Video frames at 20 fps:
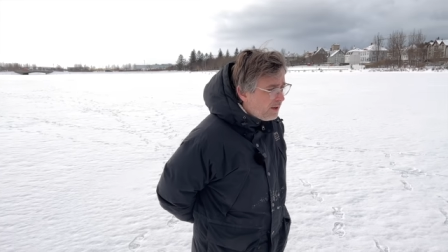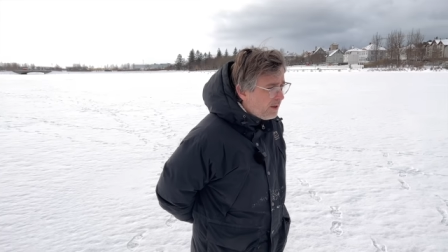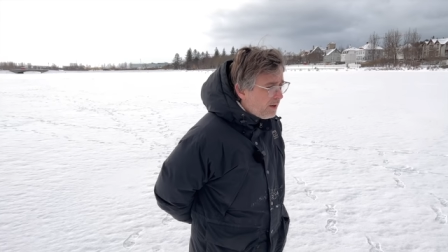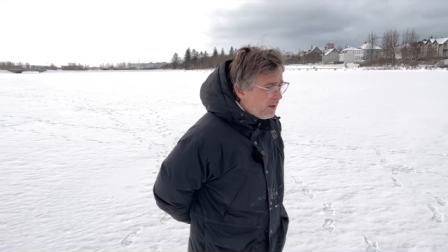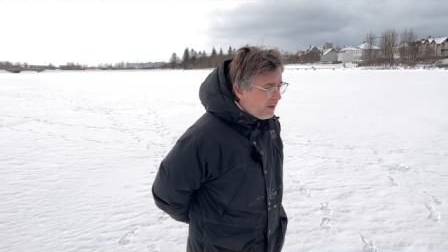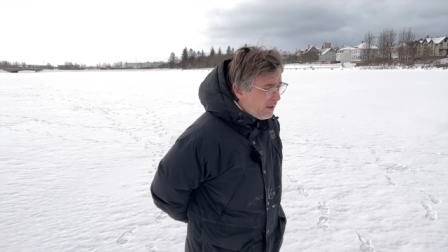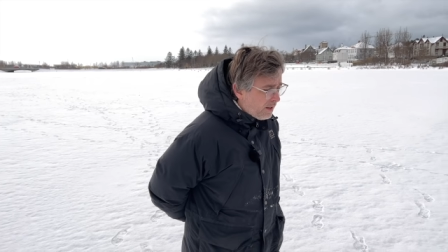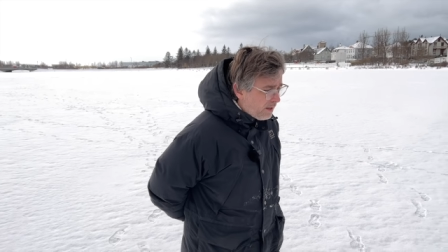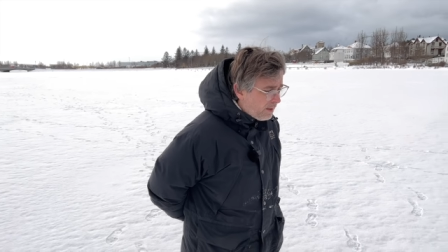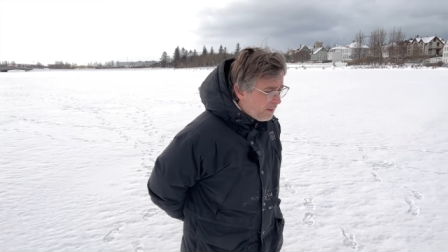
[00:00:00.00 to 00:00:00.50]

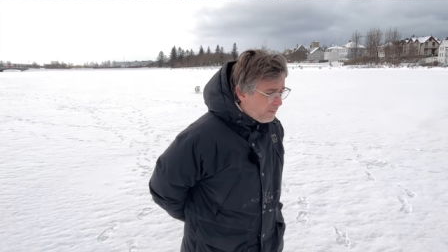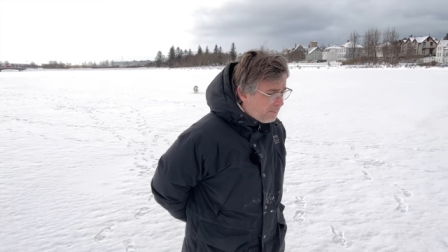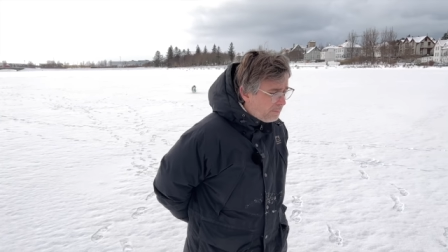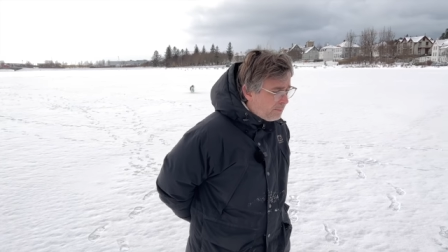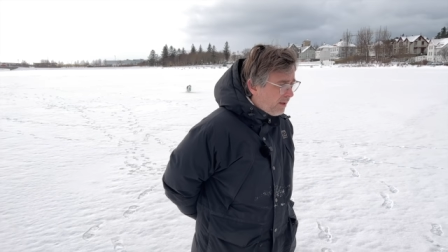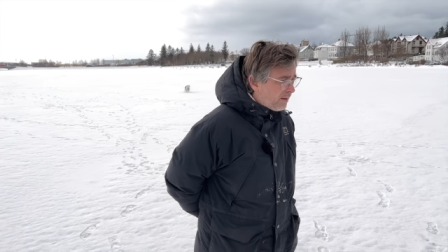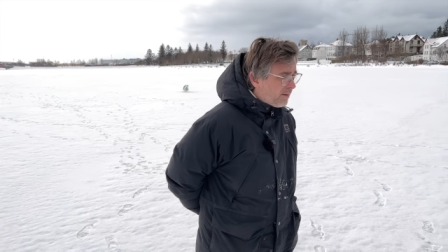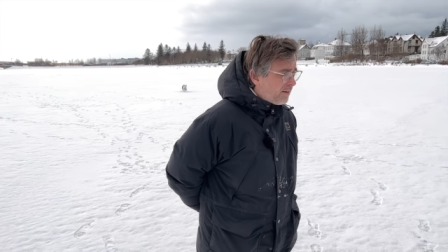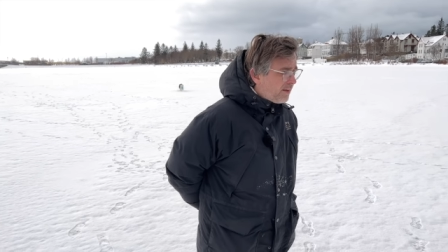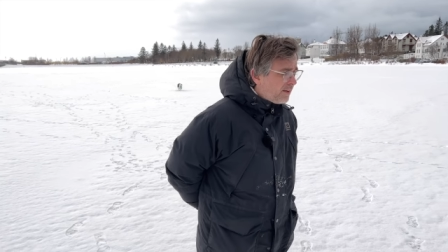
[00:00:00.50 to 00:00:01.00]
uh,
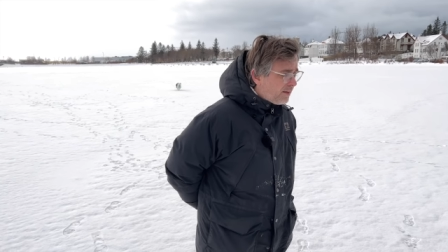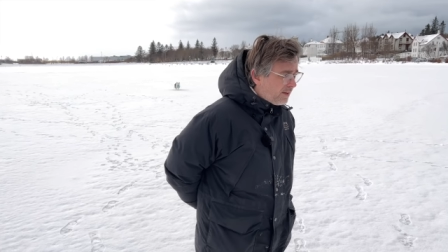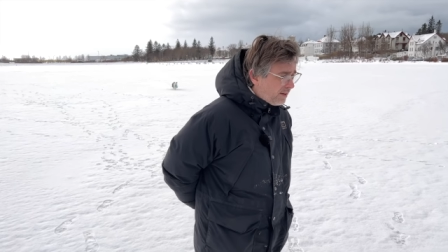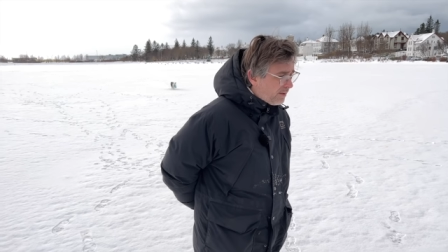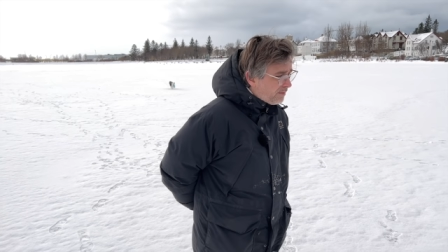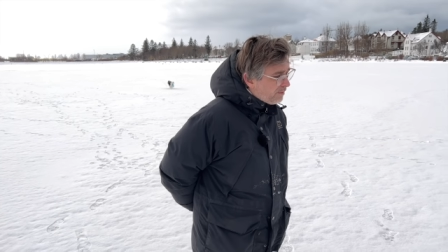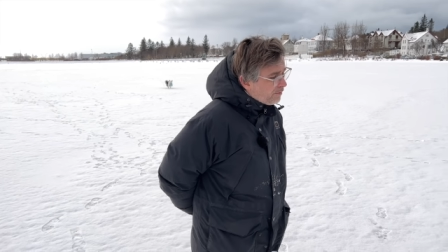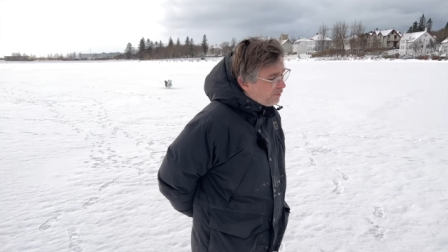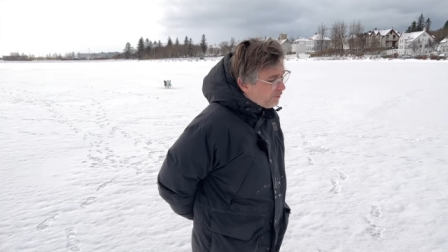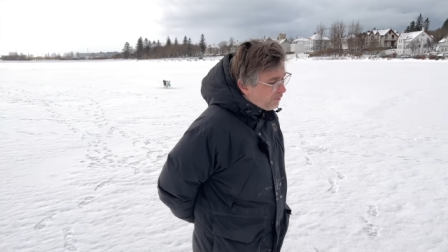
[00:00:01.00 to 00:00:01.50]
but uh,
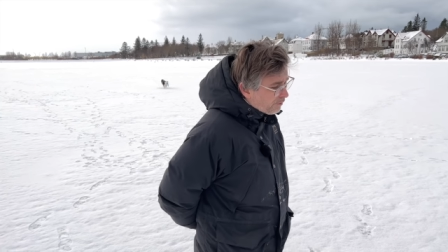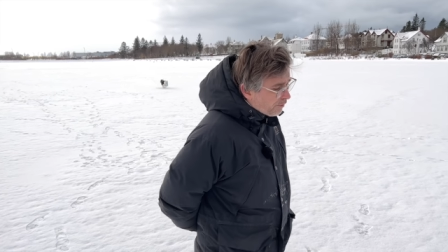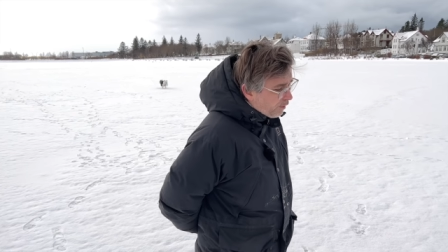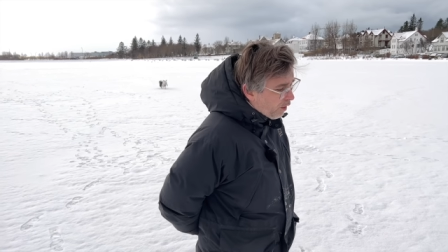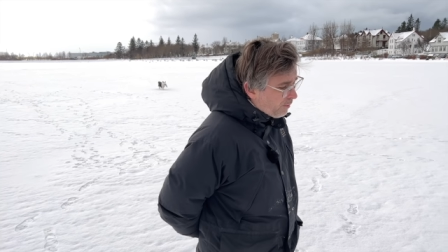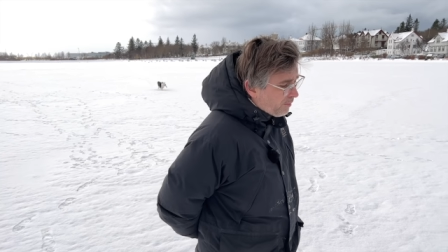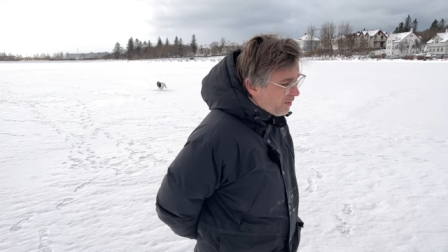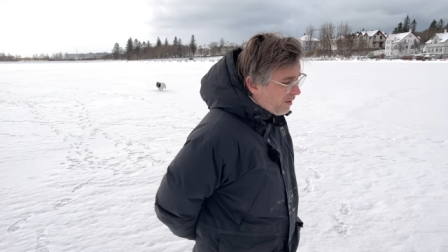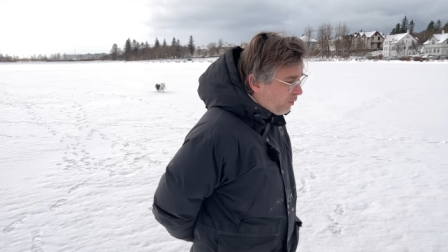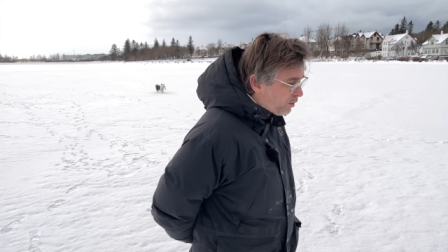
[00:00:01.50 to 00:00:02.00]

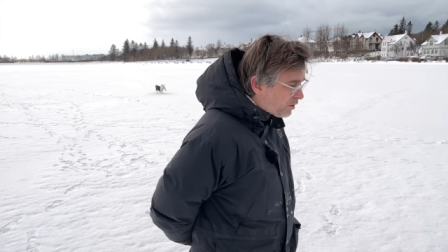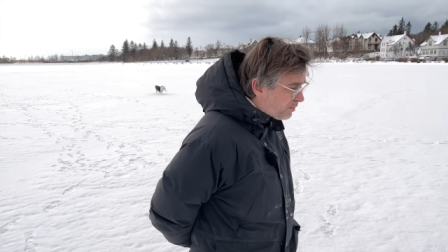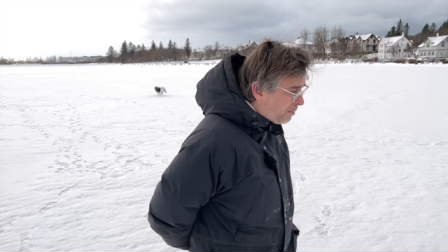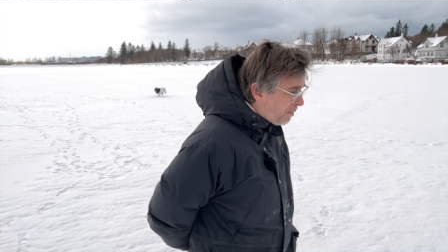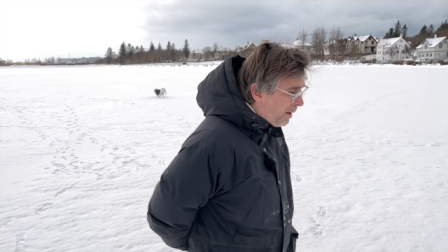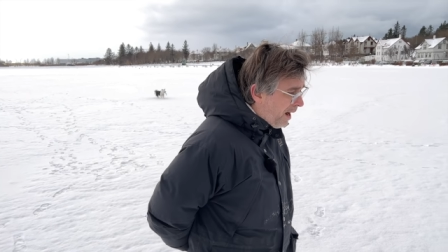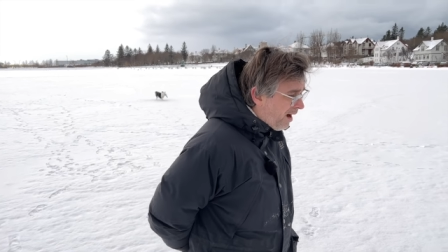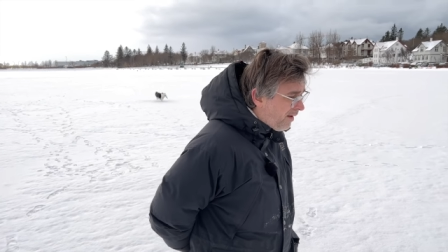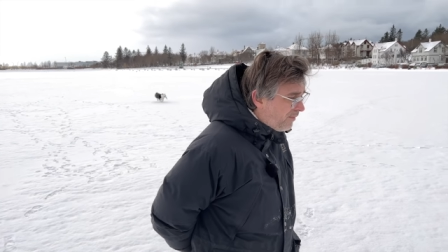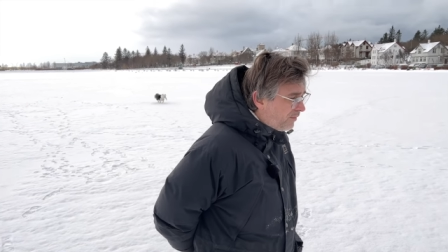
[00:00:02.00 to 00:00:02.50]
from, it was
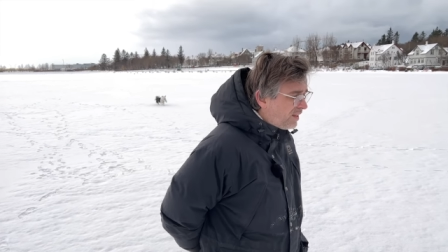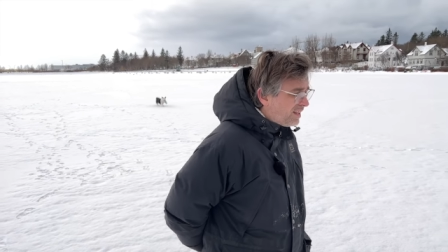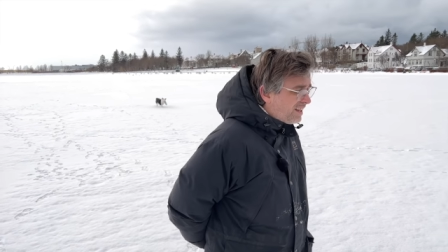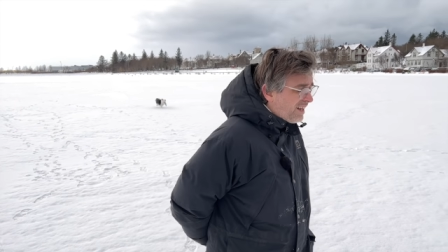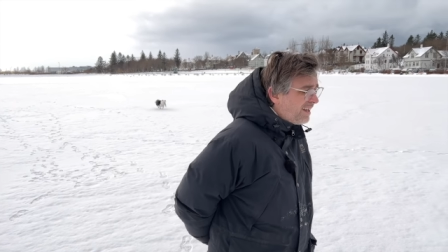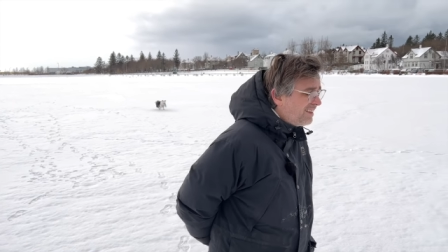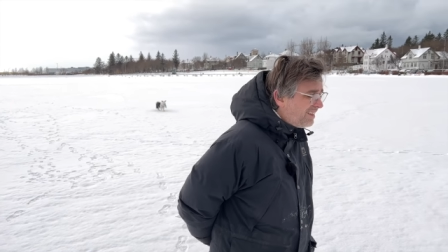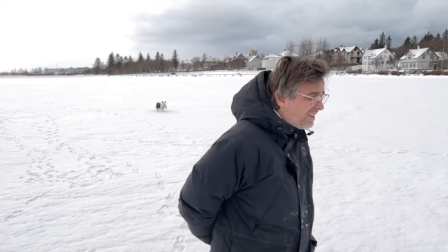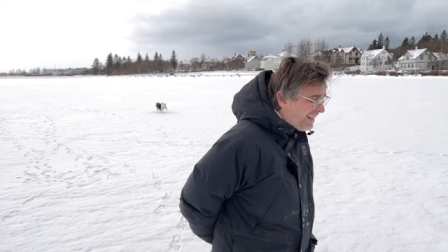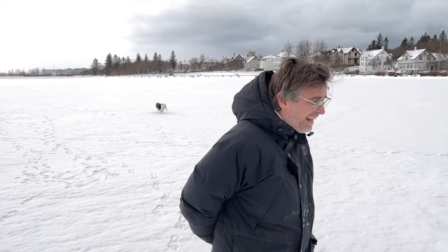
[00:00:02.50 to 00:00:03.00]
banned in
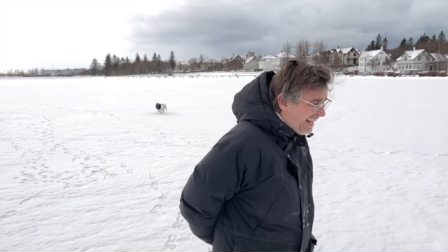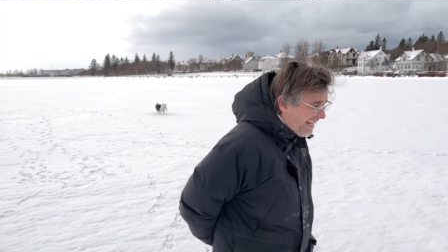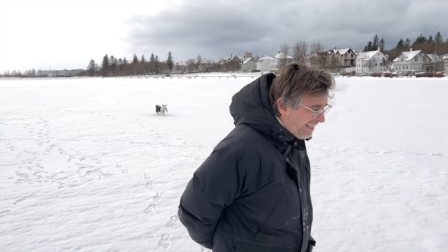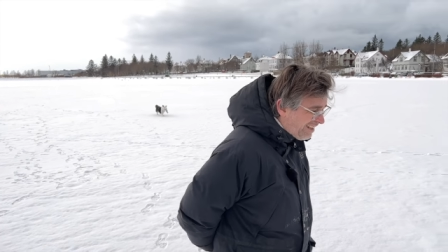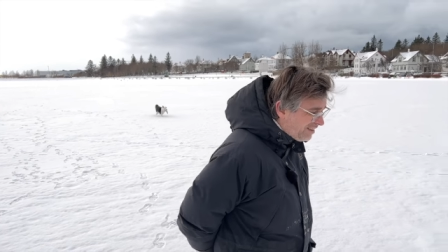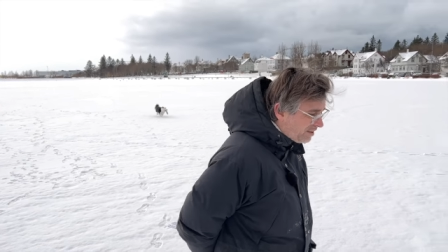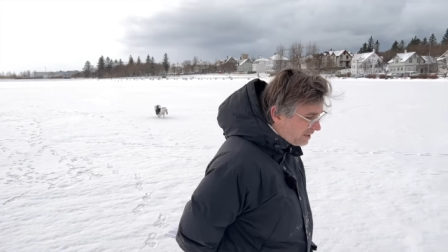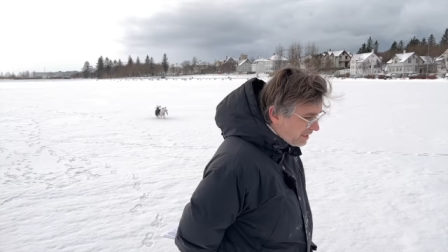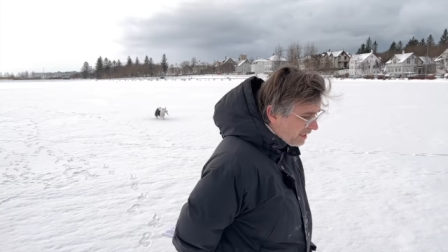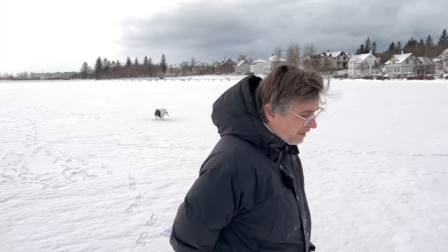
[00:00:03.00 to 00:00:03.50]
nineteen
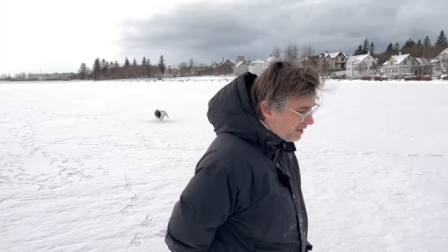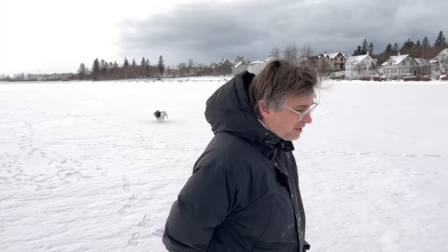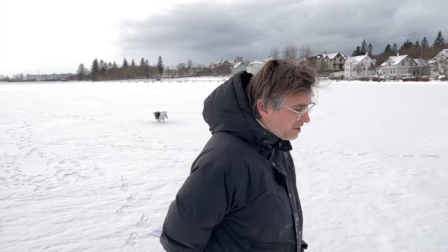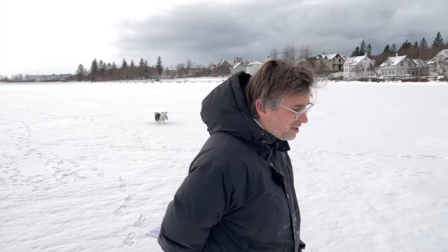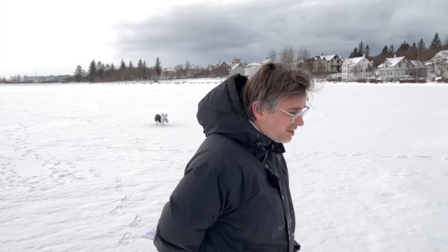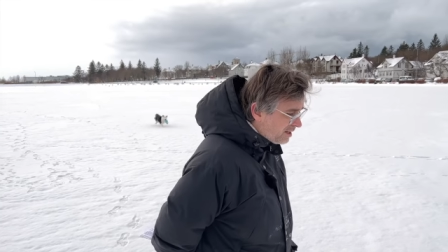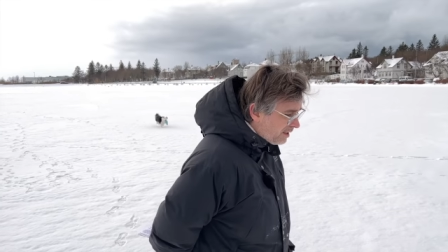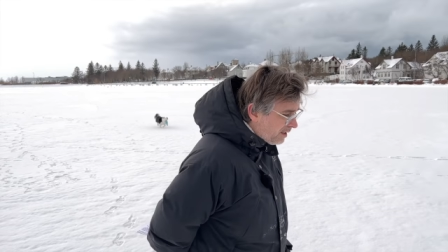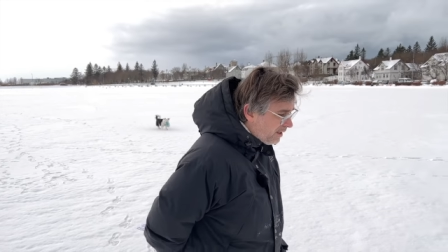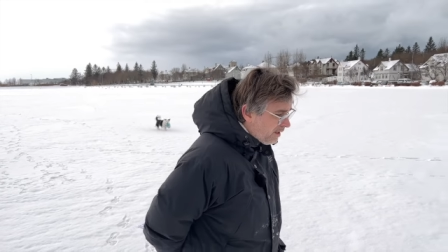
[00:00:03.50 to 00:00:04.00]

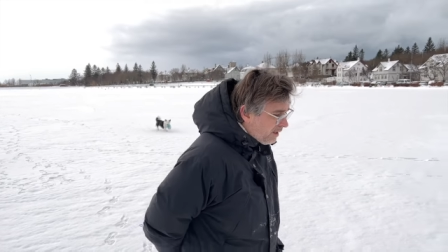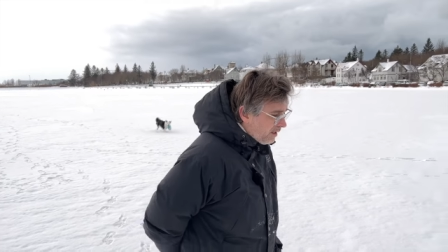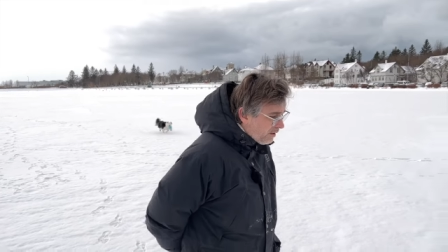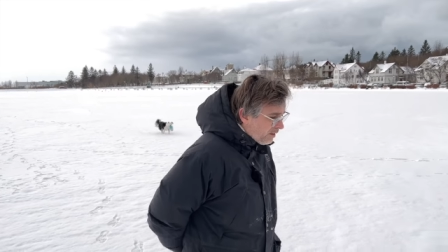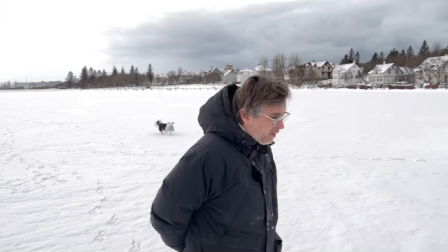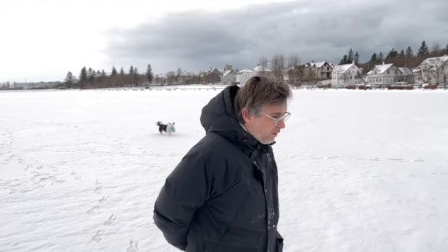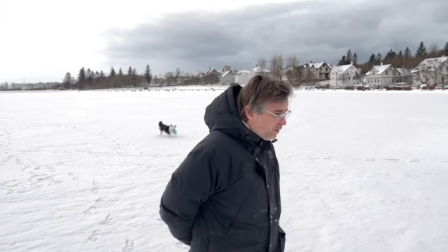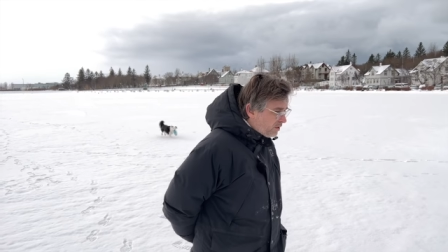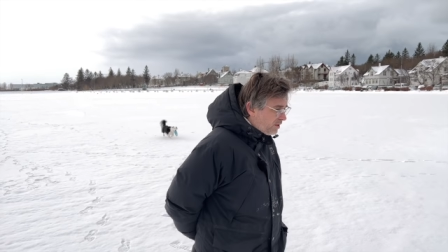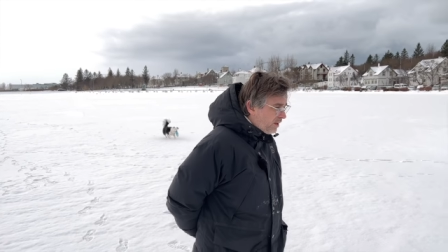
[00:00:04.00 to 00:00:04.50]
eighty-six.
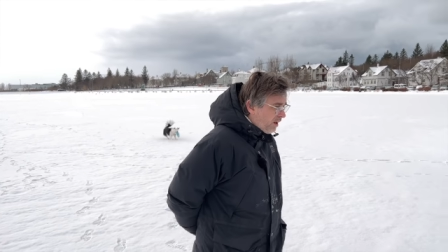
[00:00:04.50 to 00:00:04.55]
There was a